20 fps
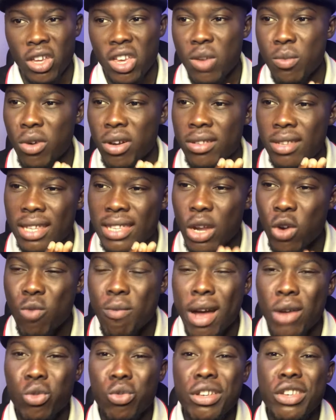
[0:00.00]
You must date a
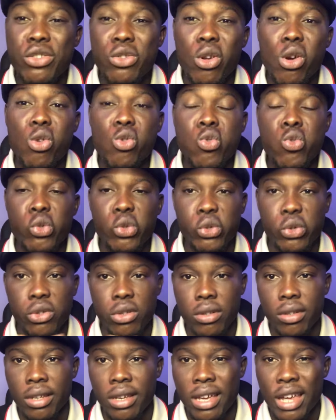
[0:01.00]
woman who is not
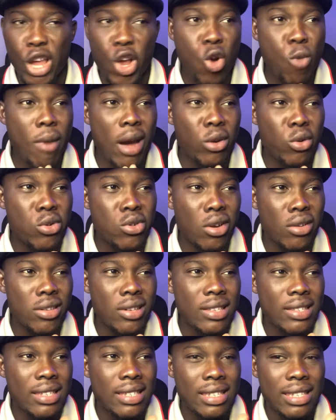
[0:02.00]
loose. A woman who
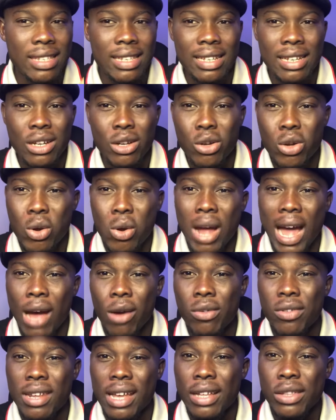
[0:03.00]
doesn't go
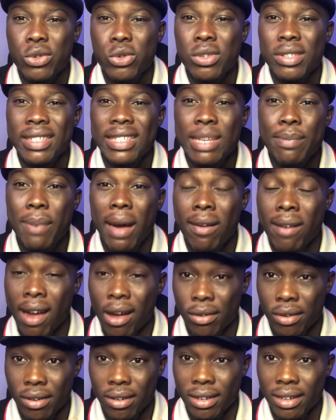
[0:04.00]
out there to sleep
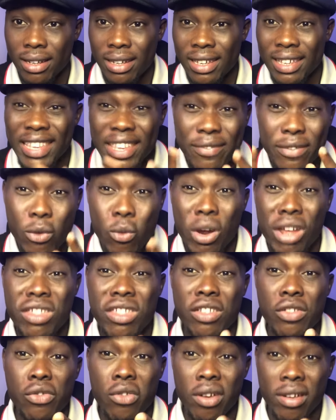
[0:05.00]
around, even when
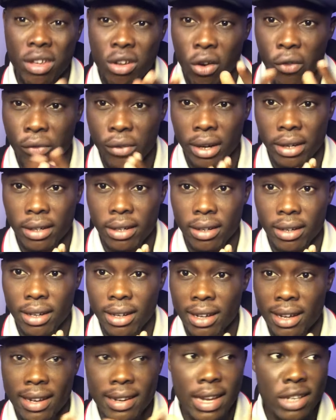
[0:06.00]
she's your girlfriend.
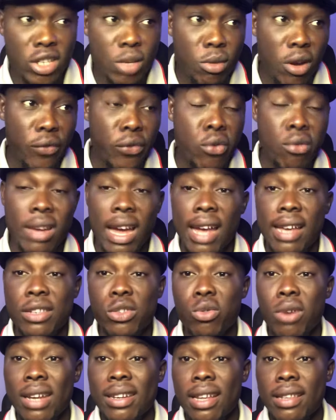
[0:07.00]
There are some of you
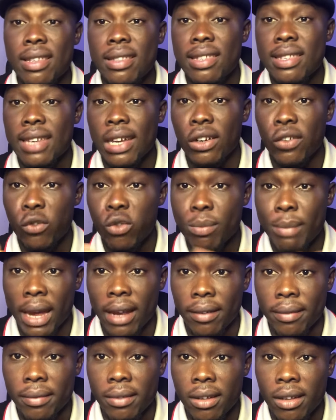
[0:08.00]
guys who are dating this kind of
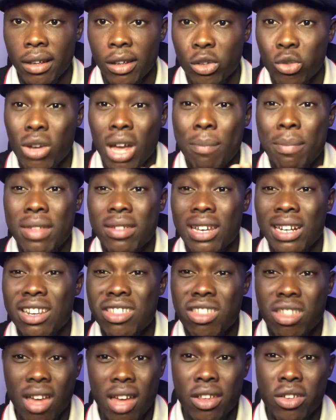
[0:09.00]
women. You are
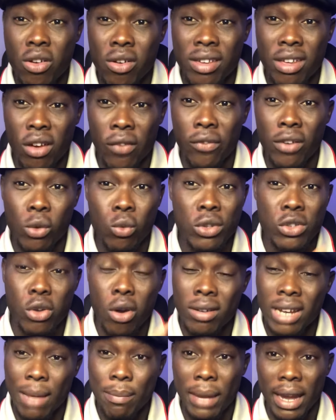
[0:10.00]
basically sharing your girlfriend with
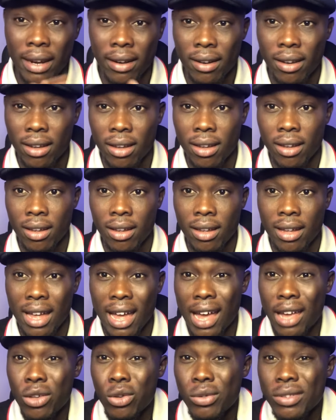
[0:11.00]
other men,
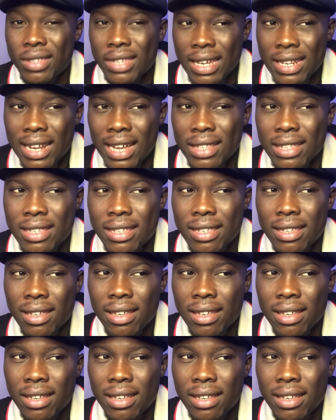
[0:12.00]
and you think that